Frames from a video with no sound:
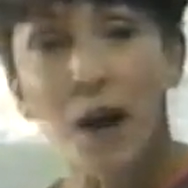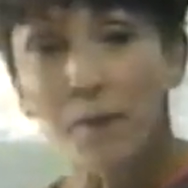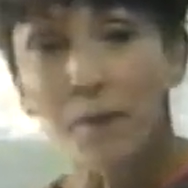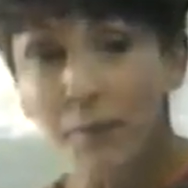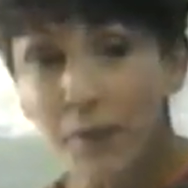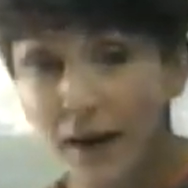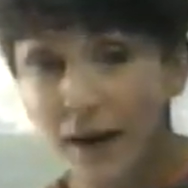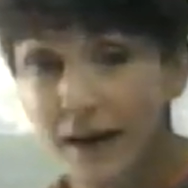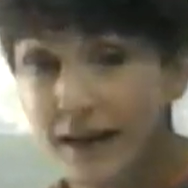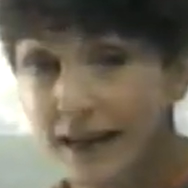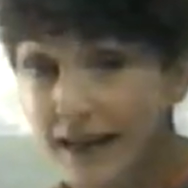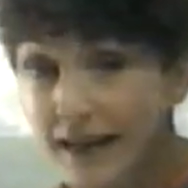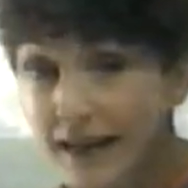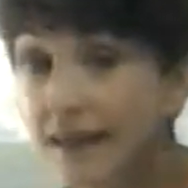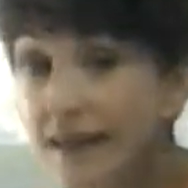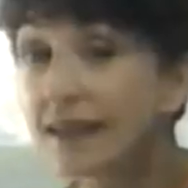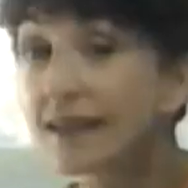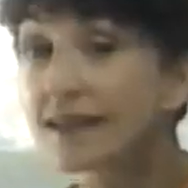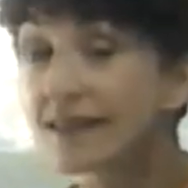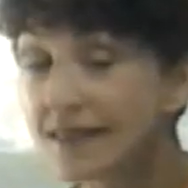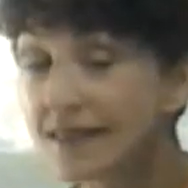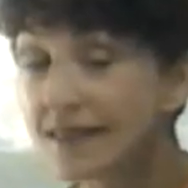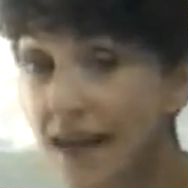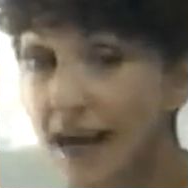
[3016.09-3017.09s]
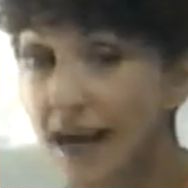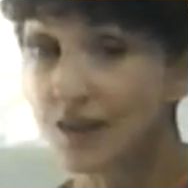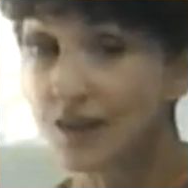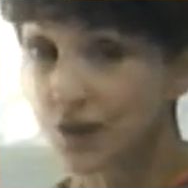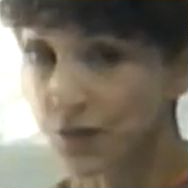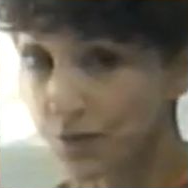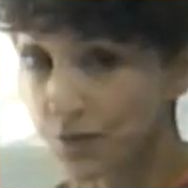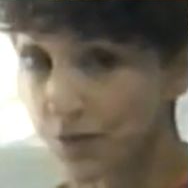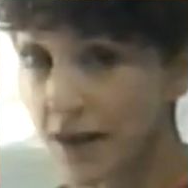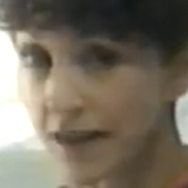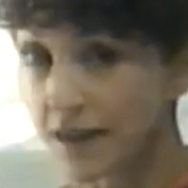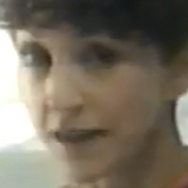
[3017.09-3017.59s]
But eating
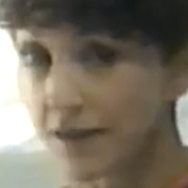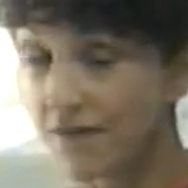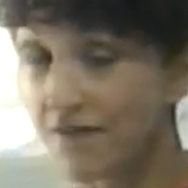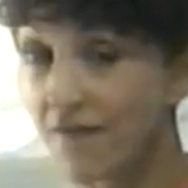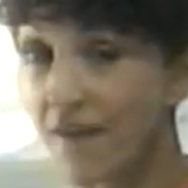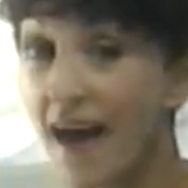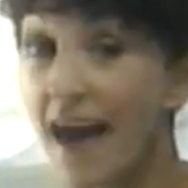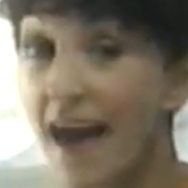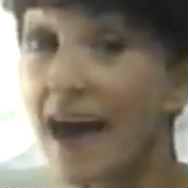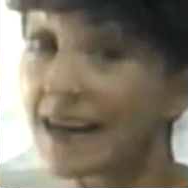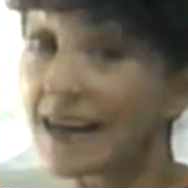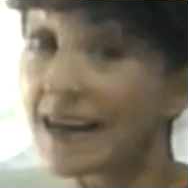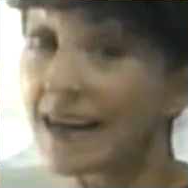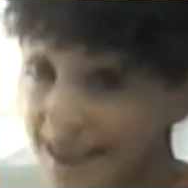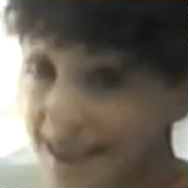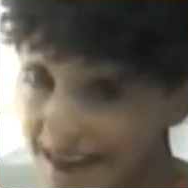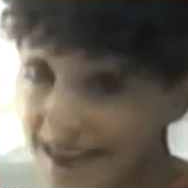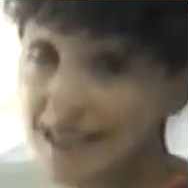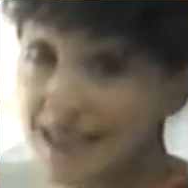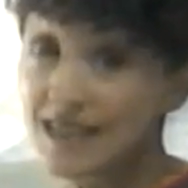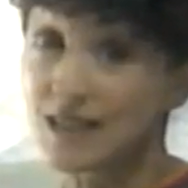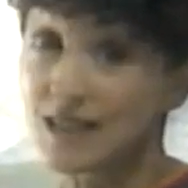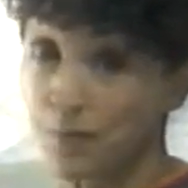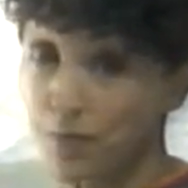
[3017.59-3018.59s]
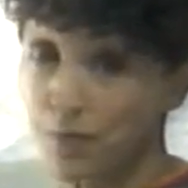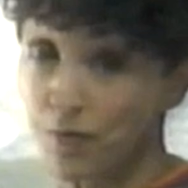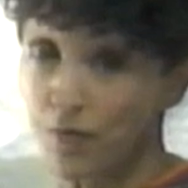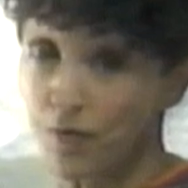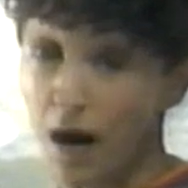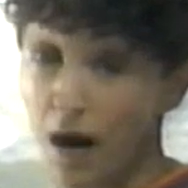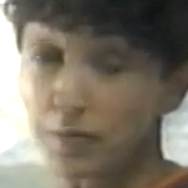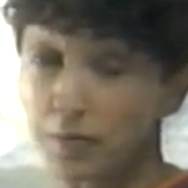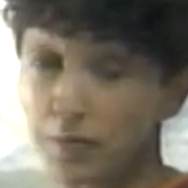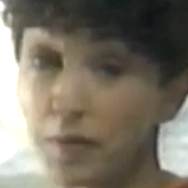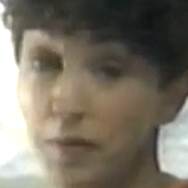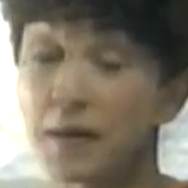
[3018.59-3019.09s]
saturated fat is a
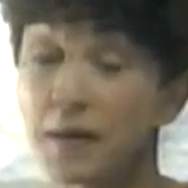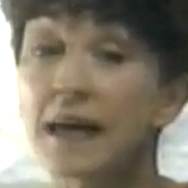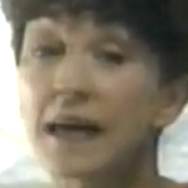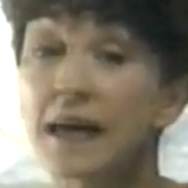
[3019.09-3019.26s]
problem.